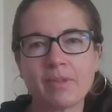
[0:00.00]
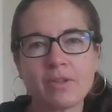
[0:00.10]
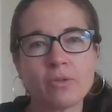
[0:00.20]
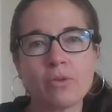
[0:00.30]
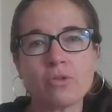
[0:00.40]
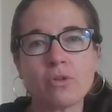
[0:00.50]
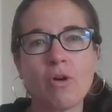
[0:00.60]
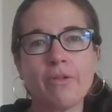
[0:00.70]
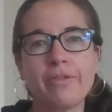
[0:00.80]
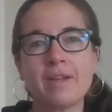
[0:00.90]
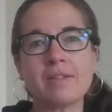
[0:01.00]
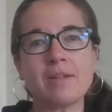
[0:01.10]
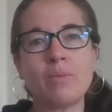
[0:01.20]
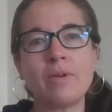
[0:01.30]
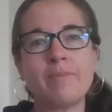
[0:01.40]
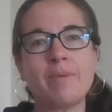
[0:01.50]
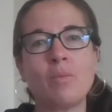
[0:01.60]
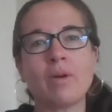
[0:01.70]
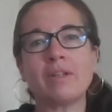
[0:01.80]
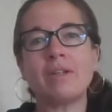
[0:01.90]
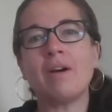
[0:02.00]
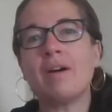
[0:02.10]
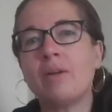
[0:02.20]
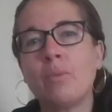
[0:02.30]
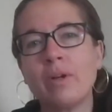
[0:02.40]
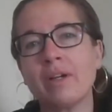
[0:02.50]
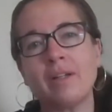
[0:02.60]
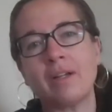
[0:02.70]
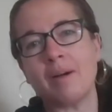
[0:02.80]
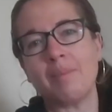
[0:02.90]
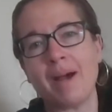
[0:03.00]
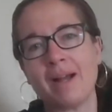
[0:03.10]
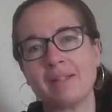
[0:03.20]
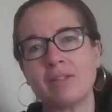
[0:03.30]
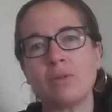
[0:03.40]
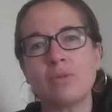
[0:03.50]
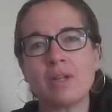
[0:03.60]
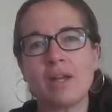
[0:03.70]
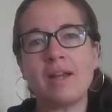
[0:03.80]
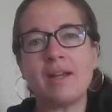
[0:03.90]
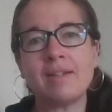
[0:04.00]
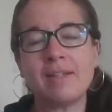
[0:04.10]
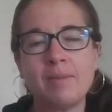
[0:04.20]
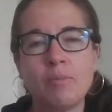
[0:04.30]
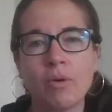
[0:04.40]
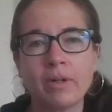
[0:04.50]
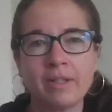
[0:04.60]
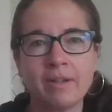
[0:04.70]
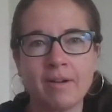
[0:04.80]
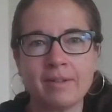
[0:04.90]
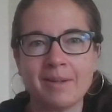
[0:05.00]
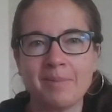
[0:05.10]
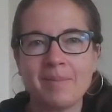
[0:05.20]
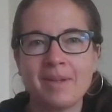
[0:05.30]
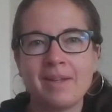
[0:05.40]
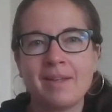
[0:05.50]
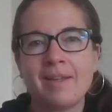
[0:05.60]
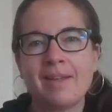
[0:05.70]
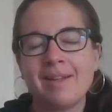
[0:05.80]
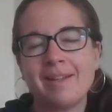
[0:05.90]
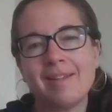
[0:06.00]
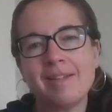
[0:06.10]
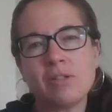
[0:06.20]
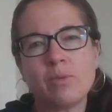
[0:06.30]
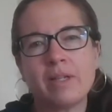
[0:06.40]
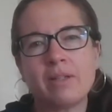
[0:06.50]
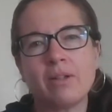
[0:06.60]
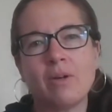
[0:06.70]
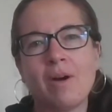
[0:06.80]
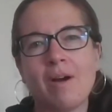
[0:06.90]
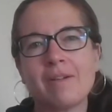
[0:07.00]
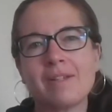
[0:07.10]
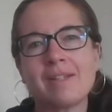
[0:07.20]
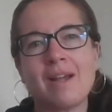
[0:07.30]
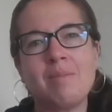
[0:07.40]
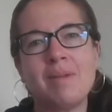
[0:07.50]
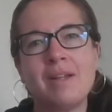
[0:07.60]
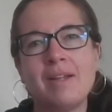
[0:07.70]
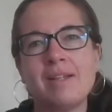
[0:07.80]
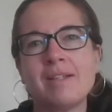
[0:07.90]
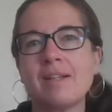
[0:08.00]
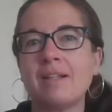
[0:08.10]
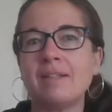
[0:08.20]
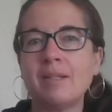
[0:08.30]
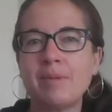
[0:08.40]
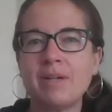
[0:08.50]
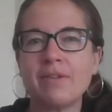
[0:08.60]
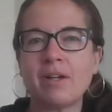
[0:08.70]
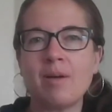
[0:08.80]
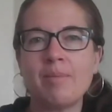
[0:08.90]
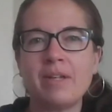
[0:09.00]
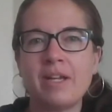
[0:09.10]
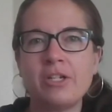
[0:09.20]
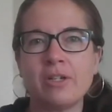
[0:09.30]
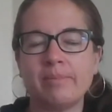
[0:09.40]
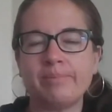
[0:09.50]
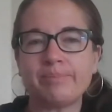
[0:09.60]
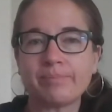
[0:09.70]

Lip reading: So those are all things that we've been working on, and we're going to come back to those and keep working on them. This week, though, our assignment is a little bit of a combination.